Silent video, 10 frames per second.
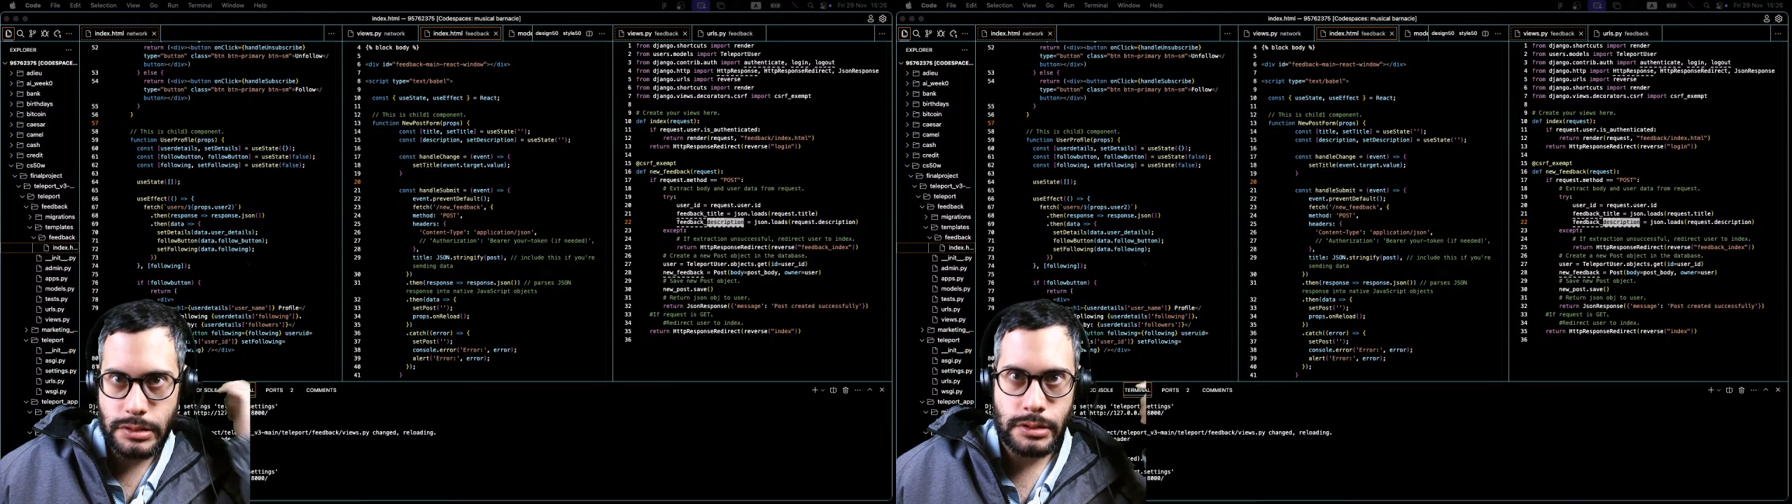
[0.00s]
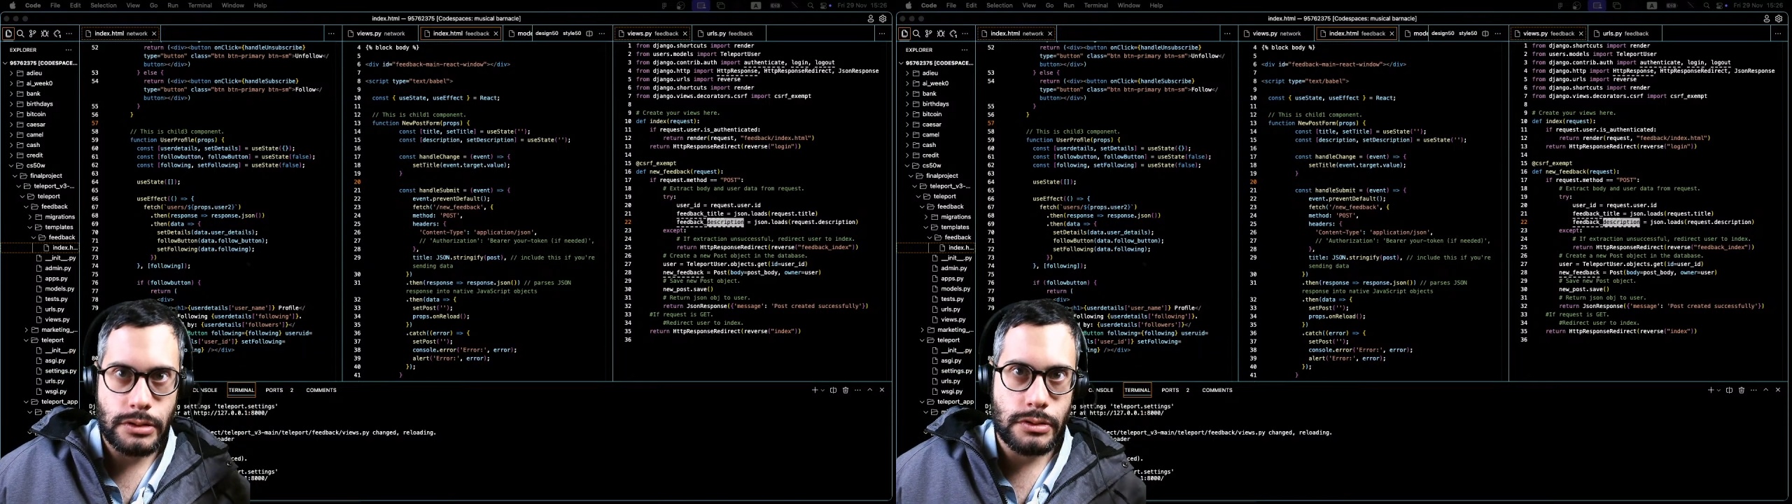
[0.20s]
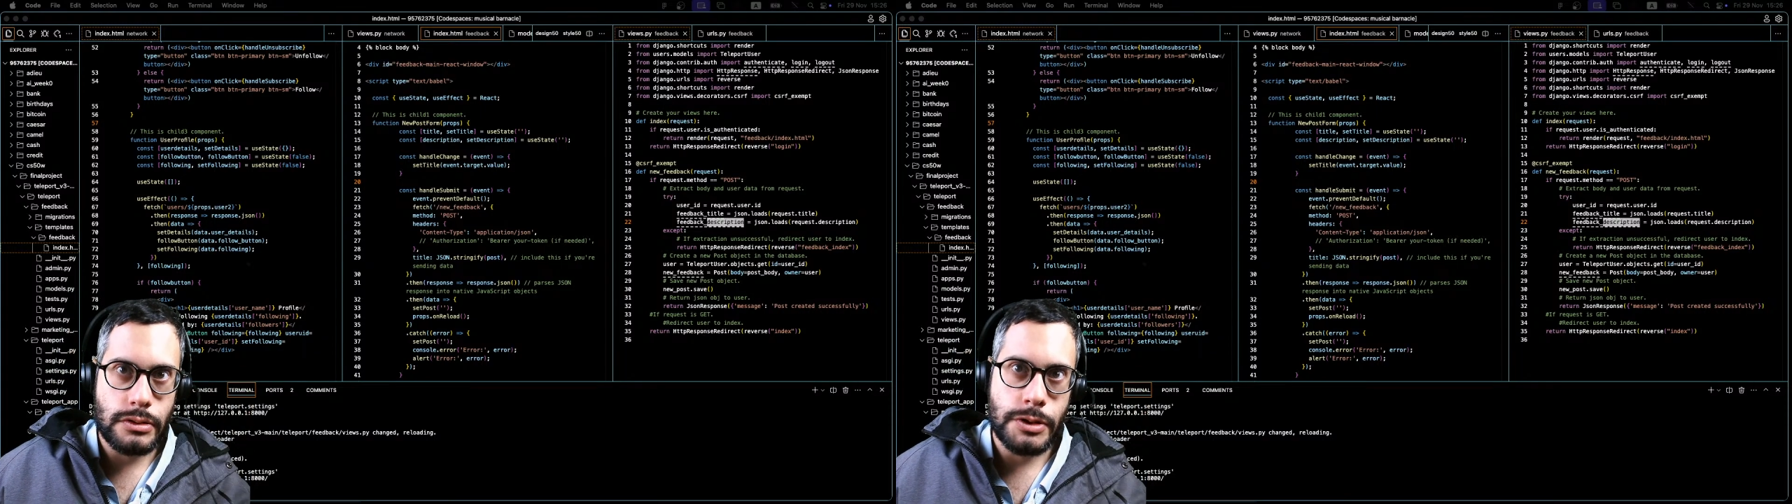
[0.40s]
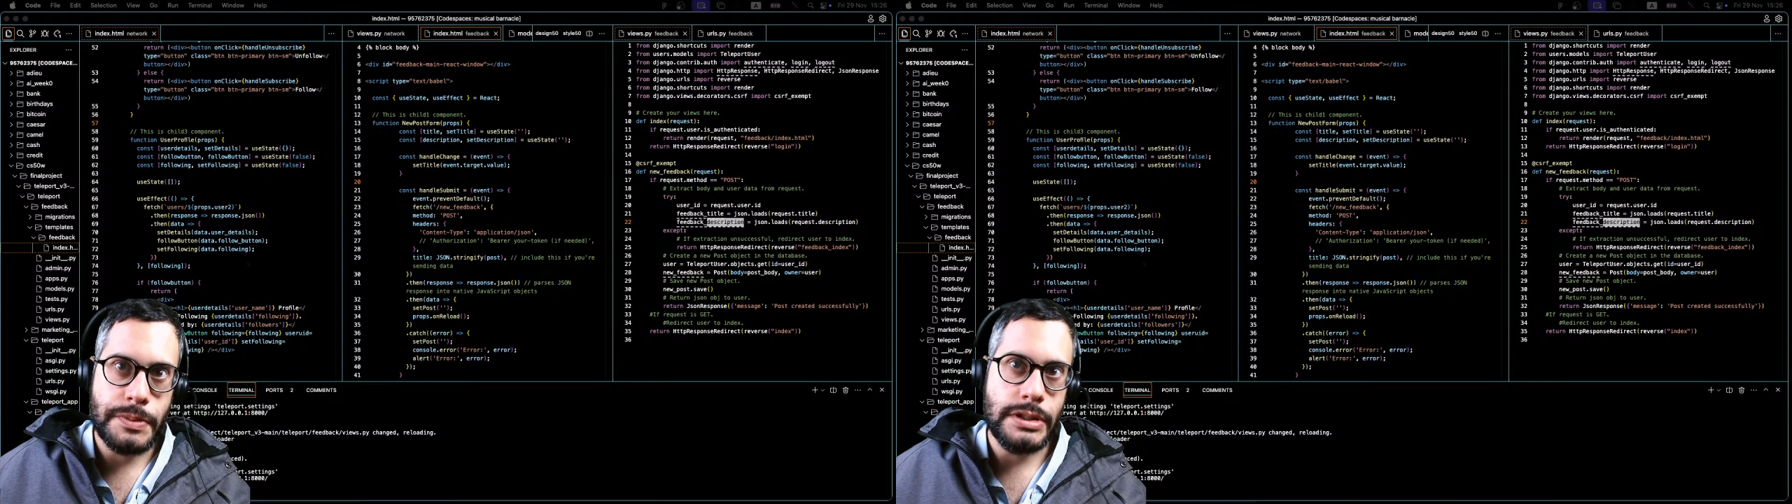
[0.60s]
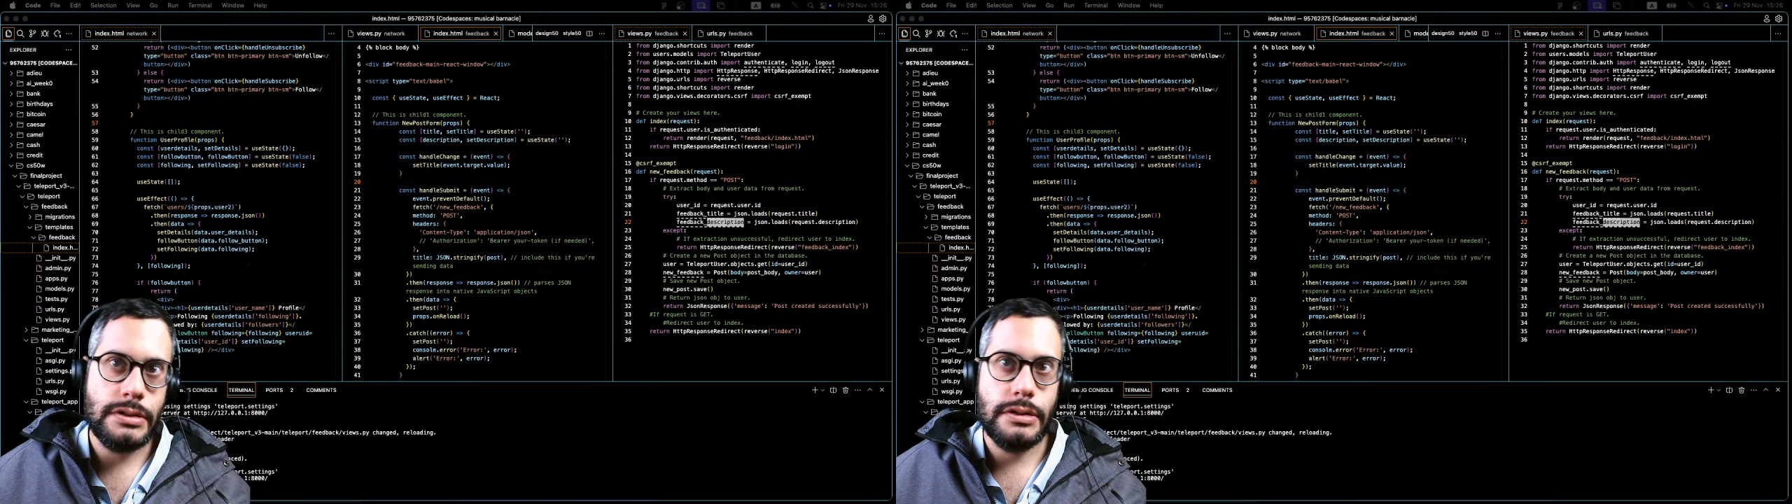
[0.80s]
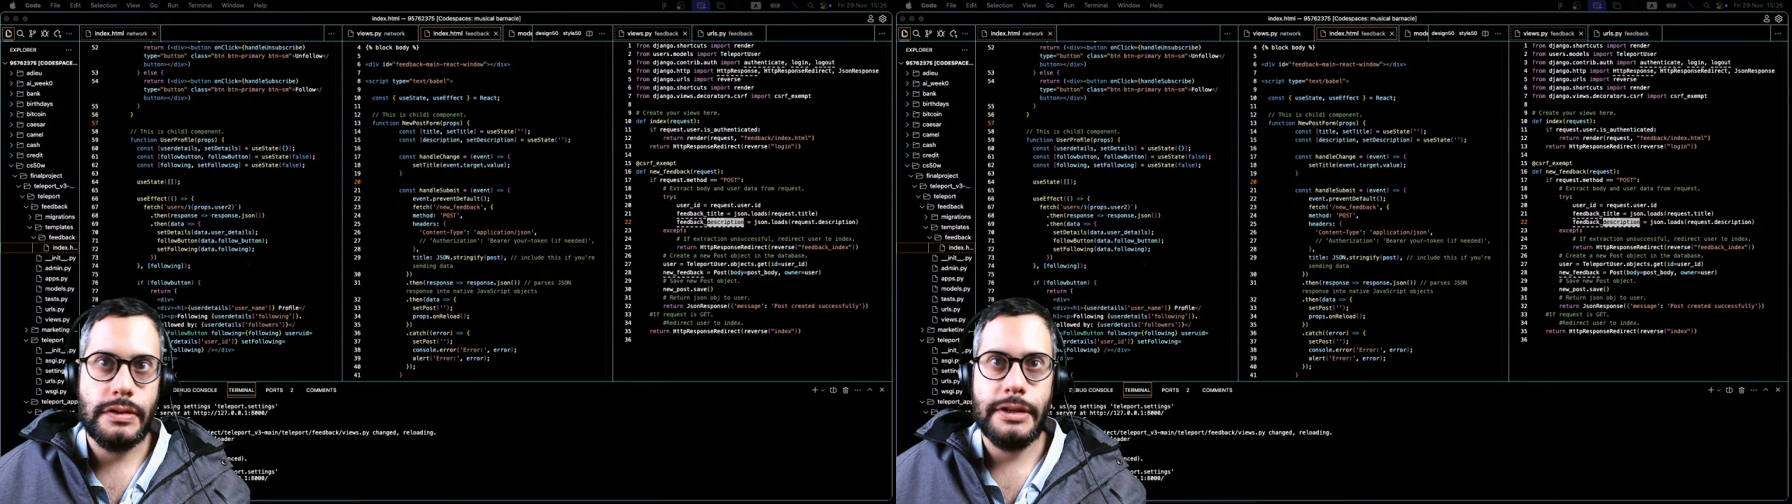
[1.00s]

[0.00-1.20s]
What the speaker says: on YouTube, this sort of thing.